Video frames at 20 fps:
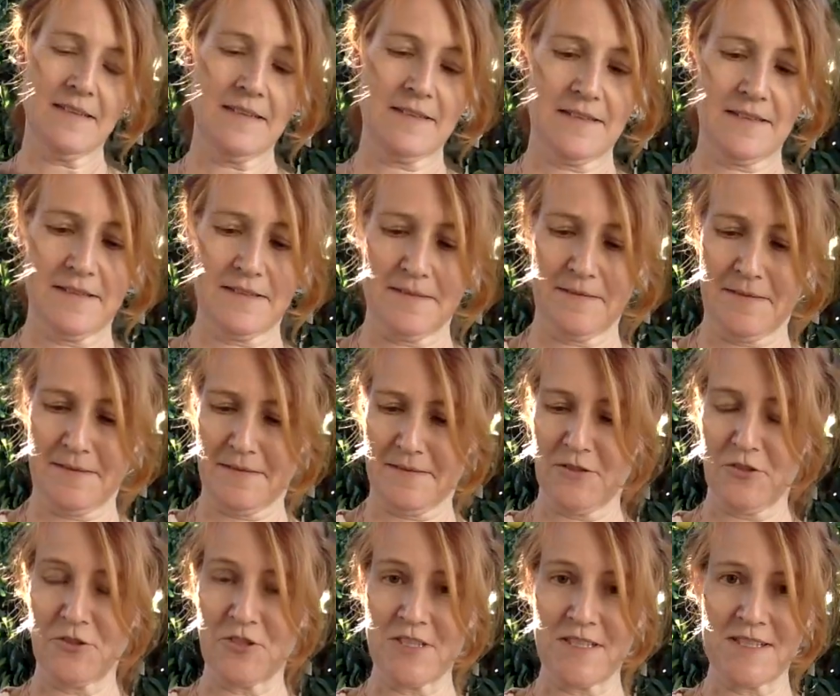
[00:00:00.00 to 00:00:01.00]
the
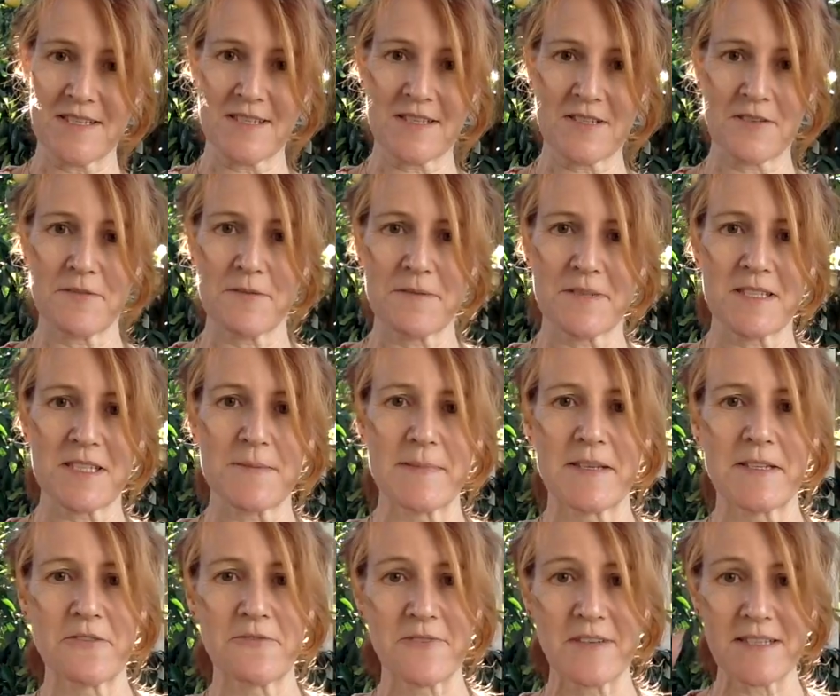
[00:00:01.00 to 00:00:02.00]
logistics of them just
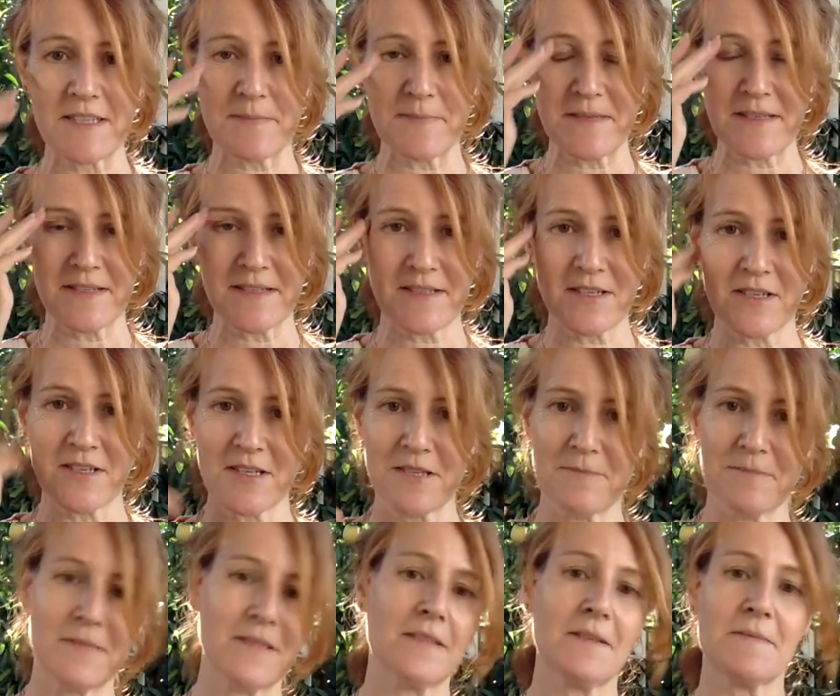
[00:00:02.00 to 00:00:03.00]
about defeated me at the
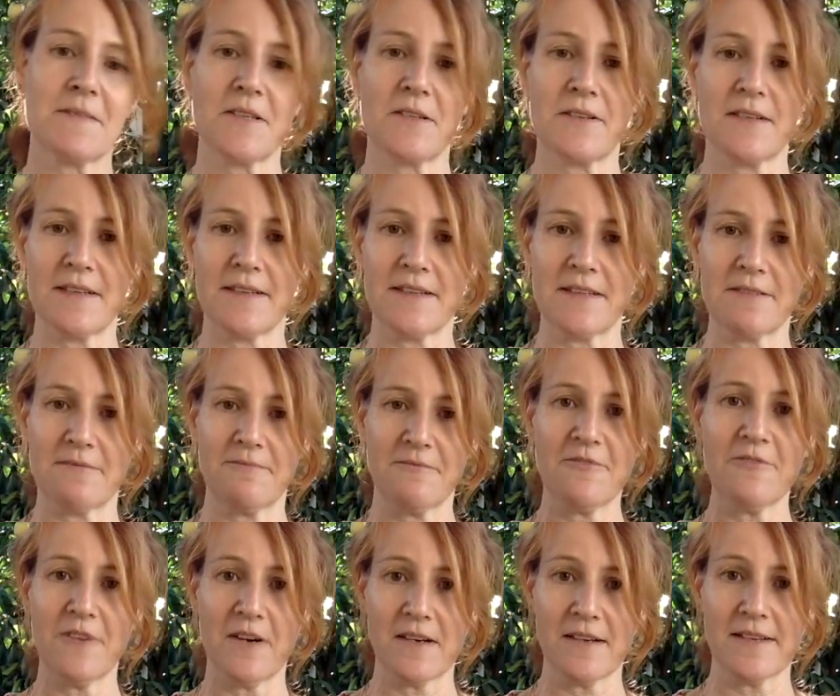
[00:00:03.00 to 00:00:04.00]
time, but I'm so glad they
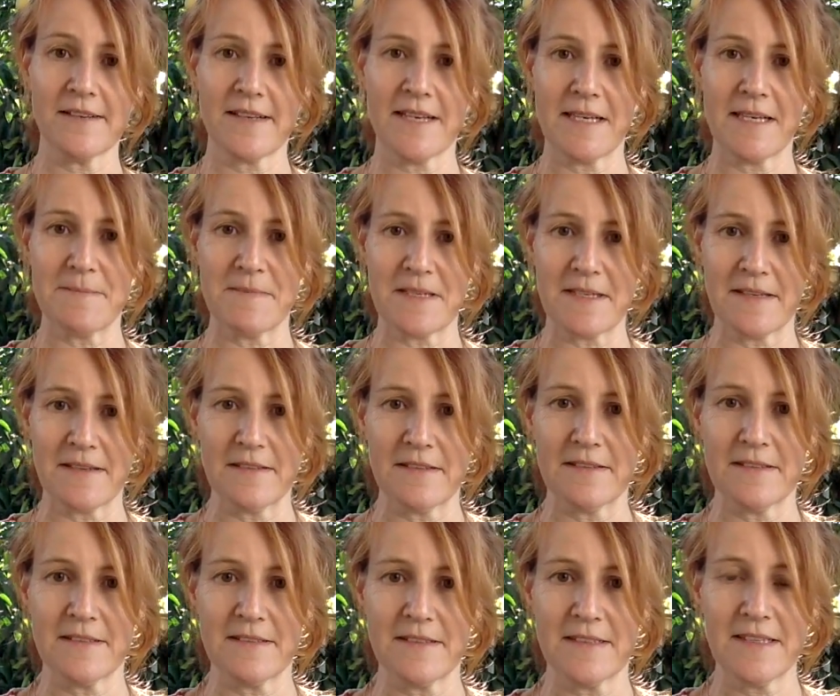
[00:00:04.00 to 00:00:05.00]
finally came together.
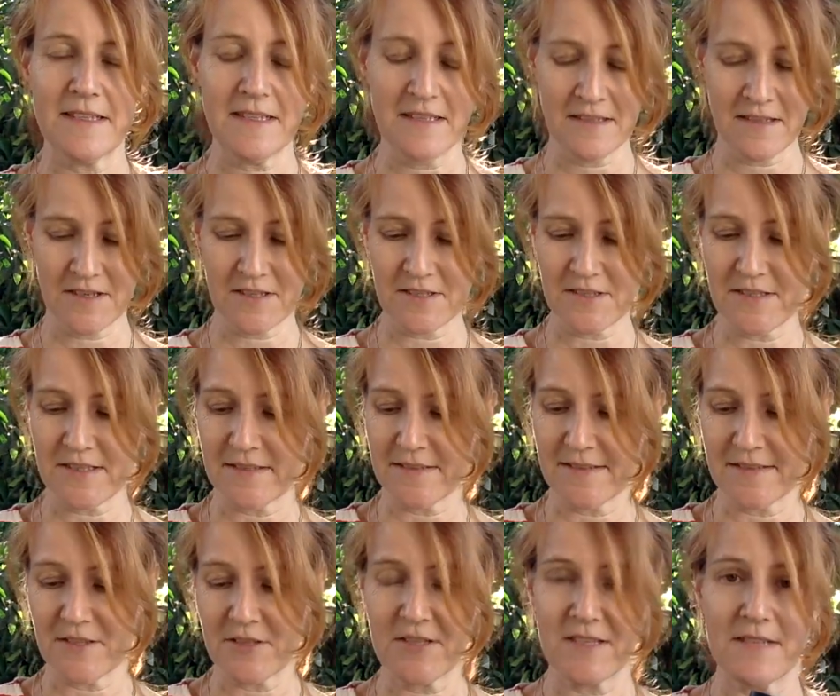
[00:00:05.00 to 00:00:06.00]
That they
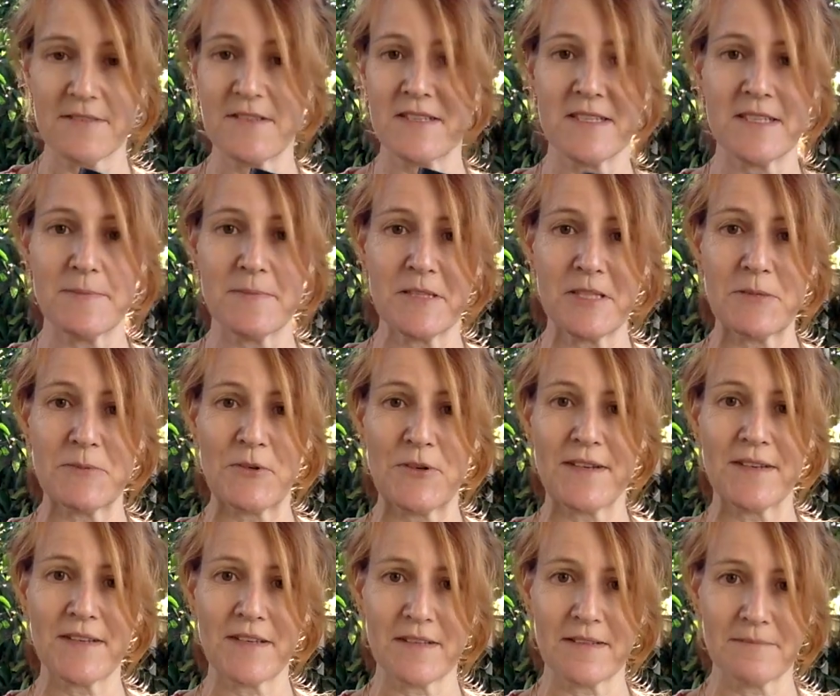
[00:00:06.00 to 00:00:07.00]
don't have a zip in them or
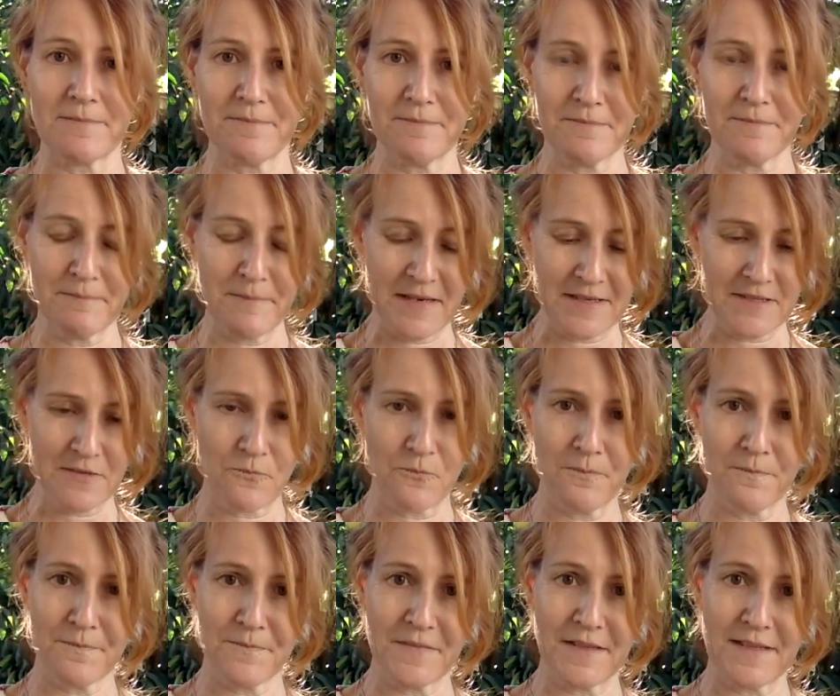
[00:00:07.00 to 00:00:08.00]
anything. I made
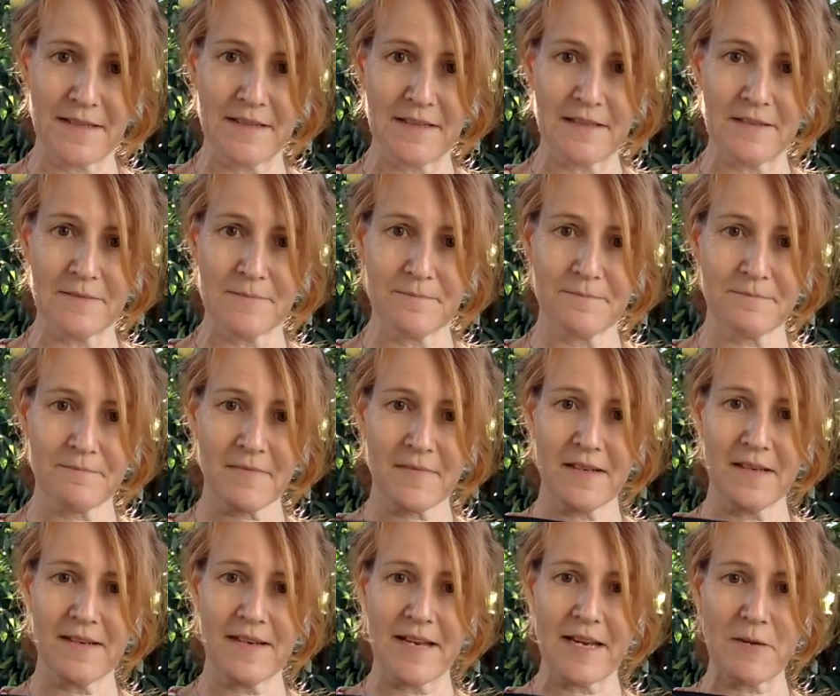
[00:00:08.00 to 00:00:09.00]
them the
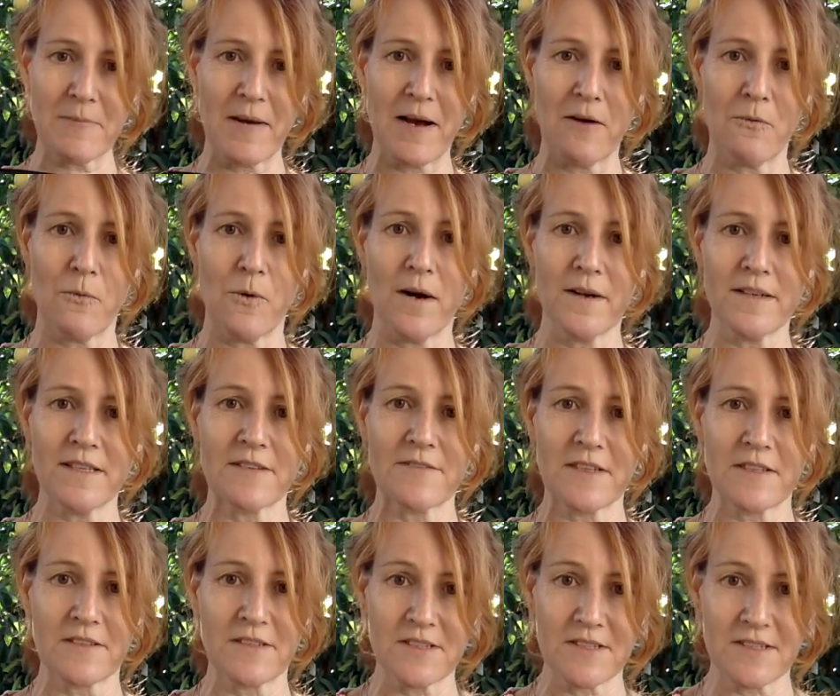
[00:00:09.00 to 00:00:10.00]
leg part wide enough
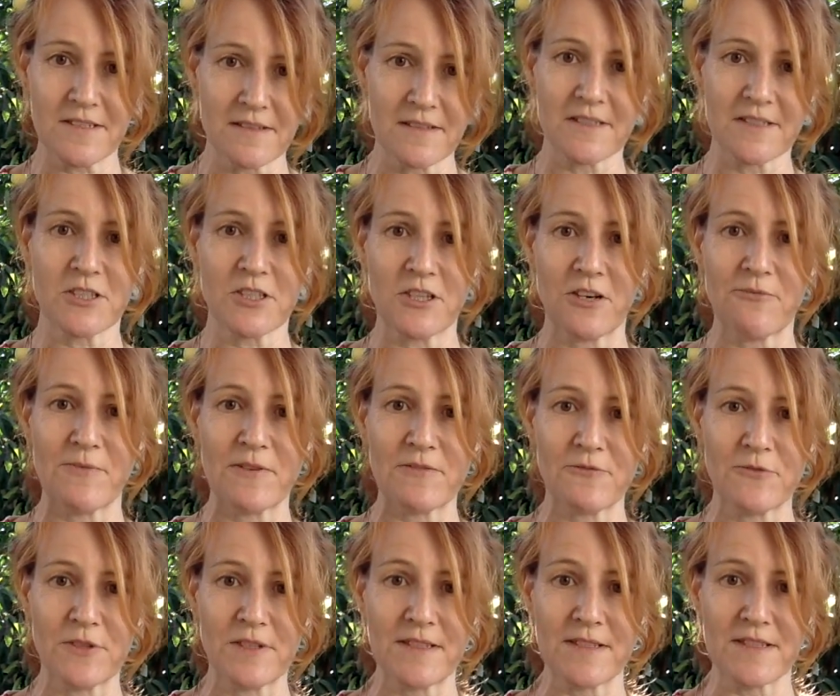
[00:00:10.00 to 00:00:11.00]
that I can just like shove my
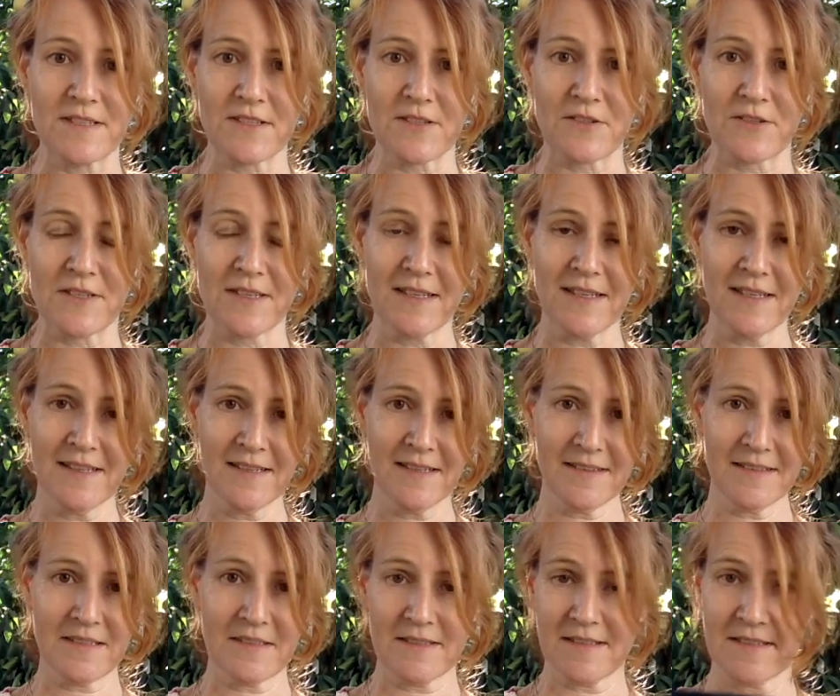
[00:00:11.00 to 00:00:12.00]
foot in. So
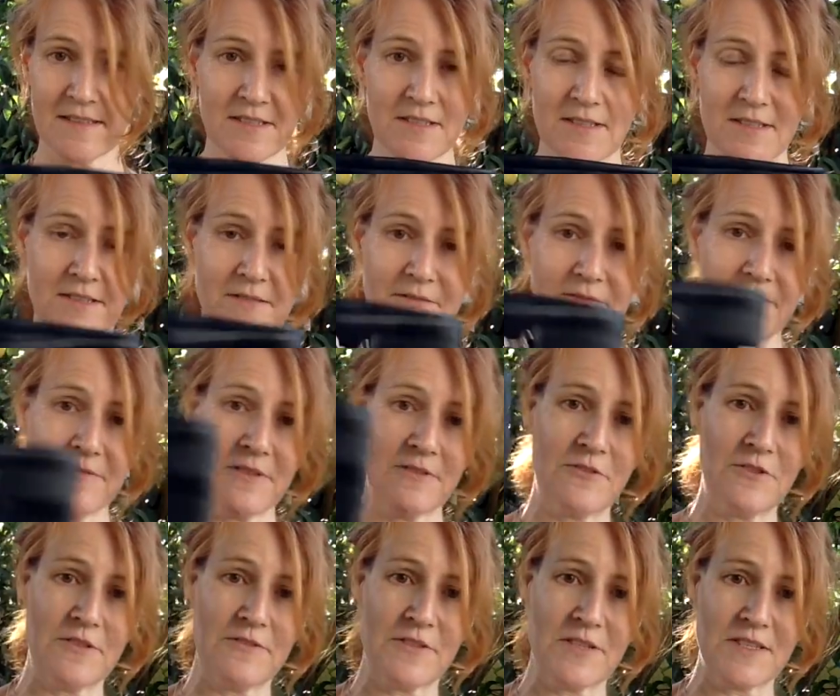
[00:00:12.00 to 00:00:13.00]
that's just a
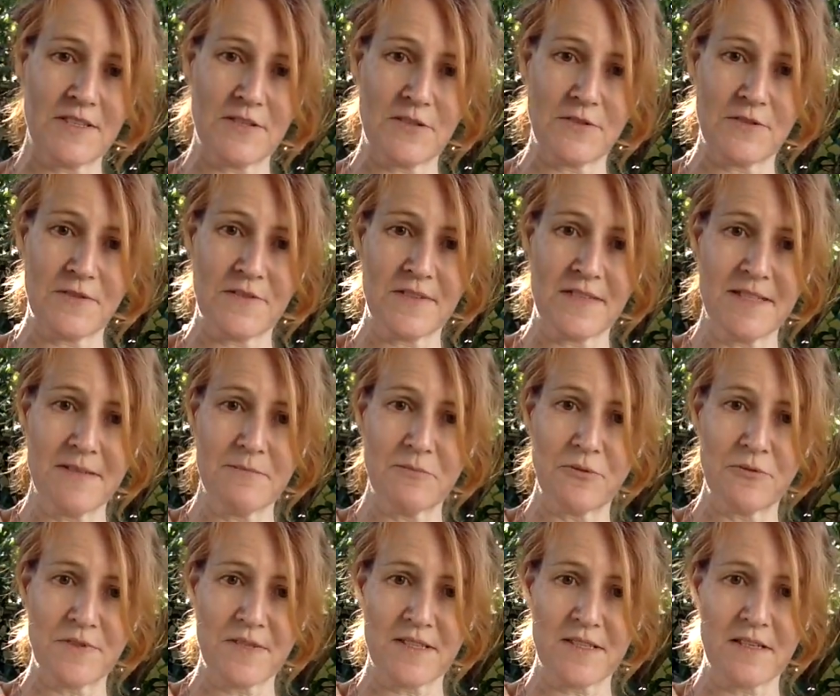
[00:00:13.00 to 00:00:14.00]
very, very sort of
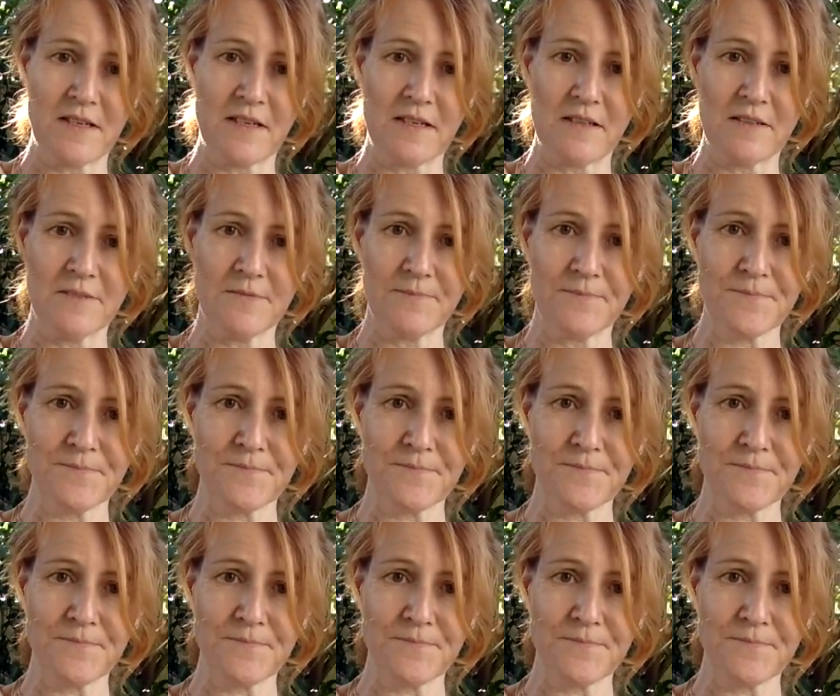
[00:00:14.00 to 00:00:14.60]
simple style.